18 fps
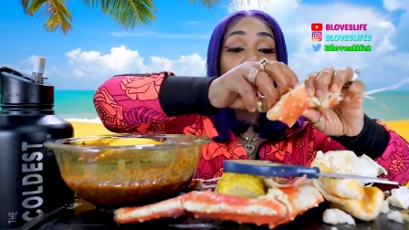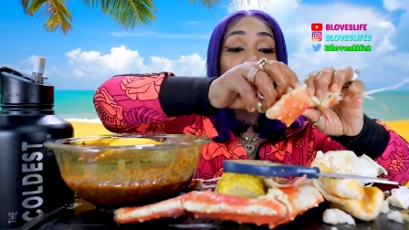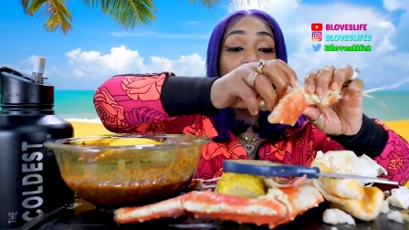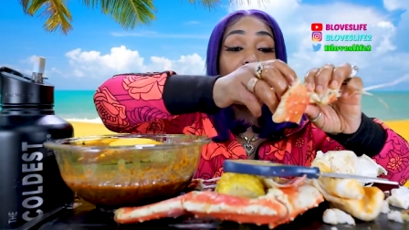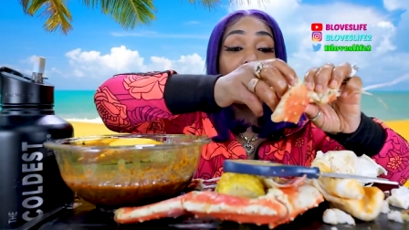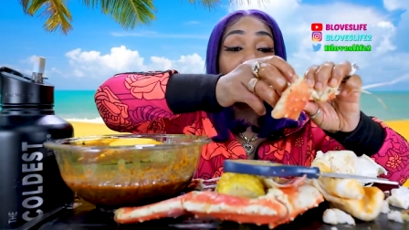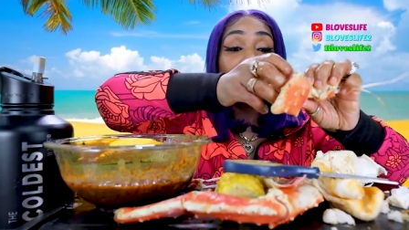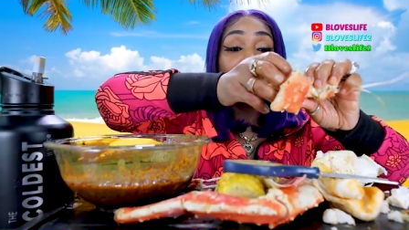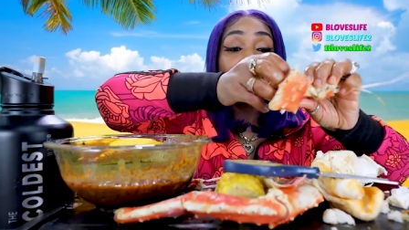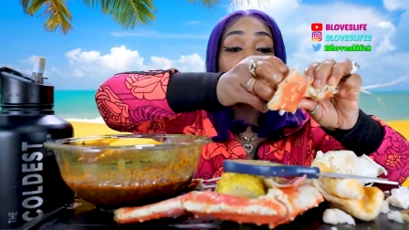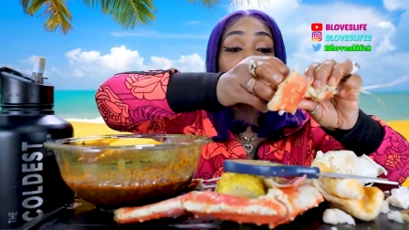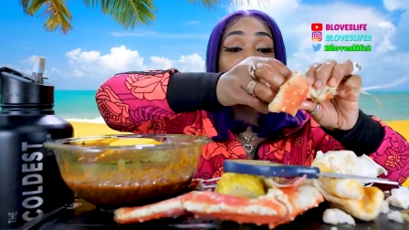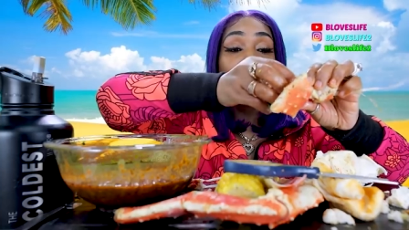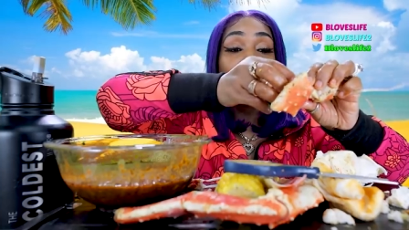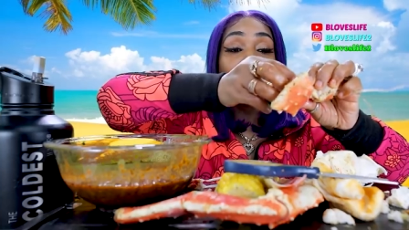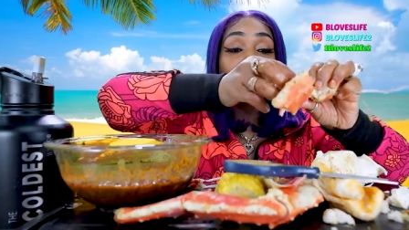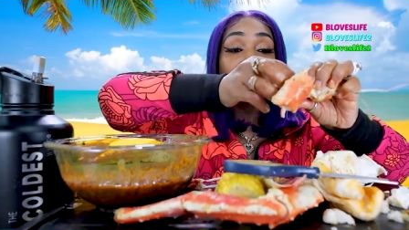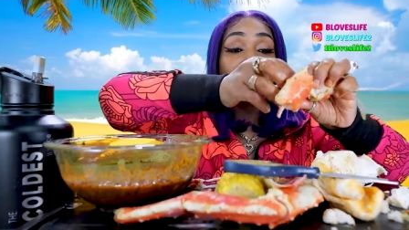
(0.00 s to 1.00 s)
And it's
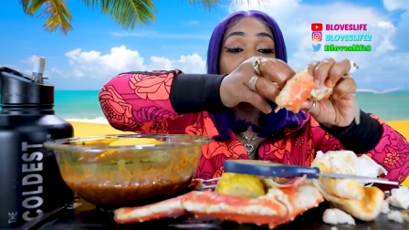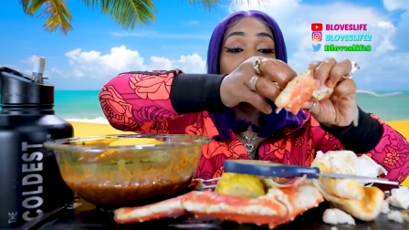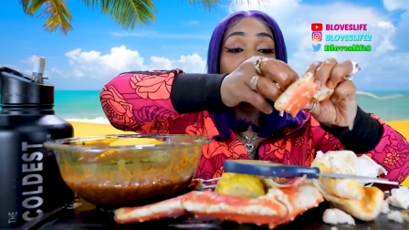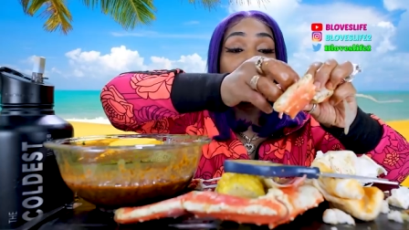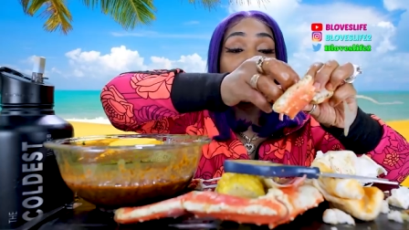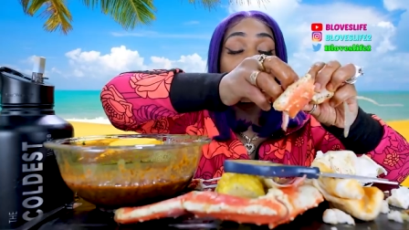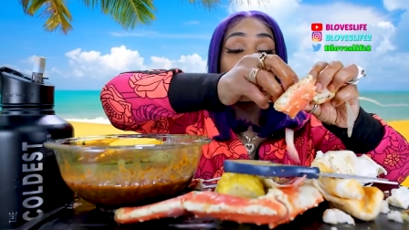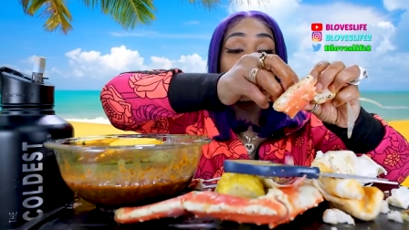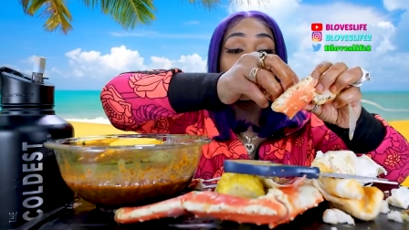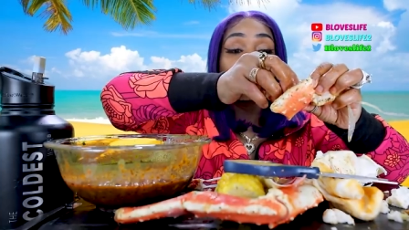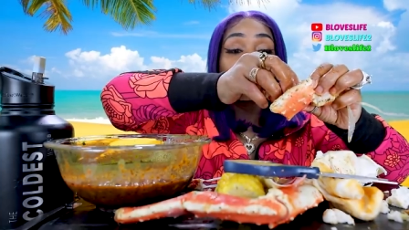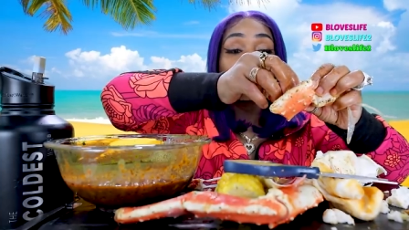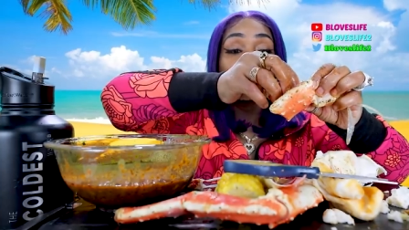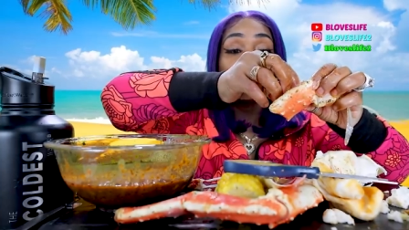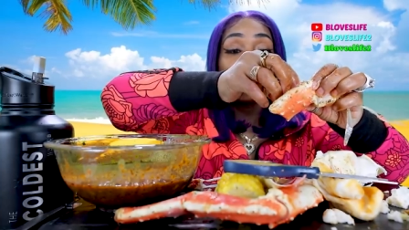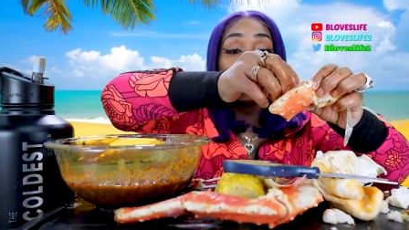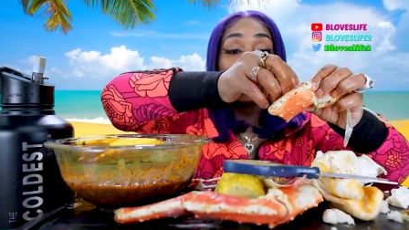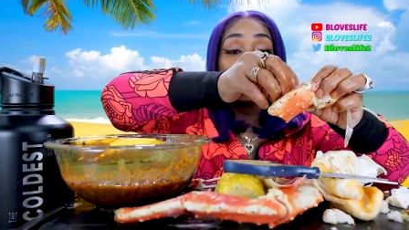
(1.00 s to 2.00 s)
like dang near 6
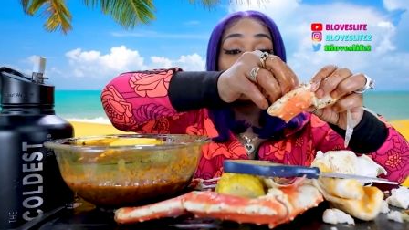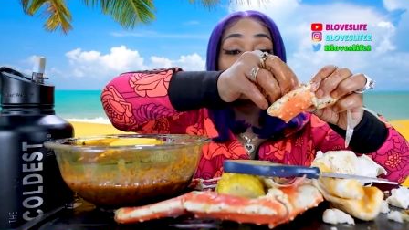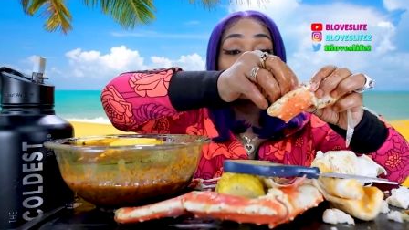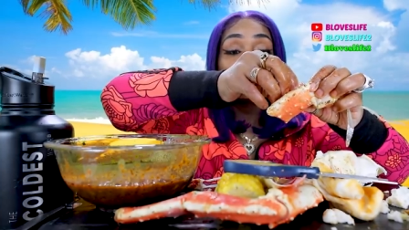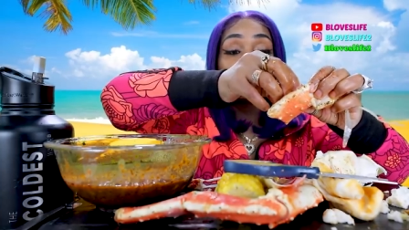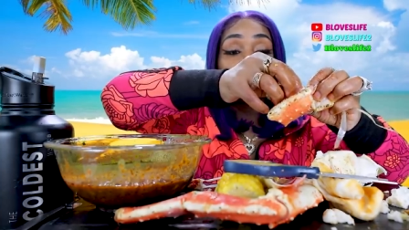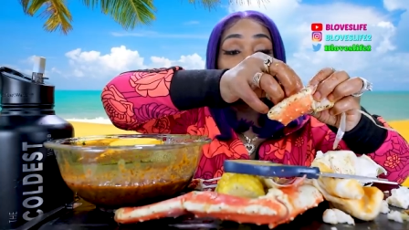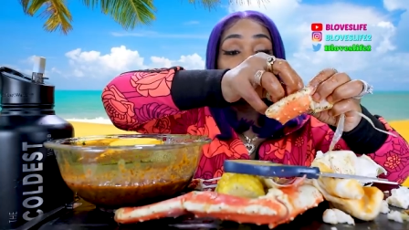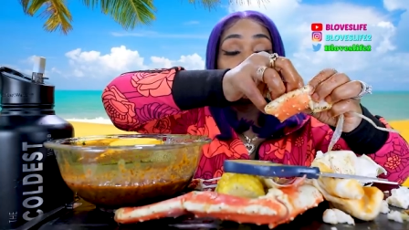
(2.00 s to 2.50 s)
o'clock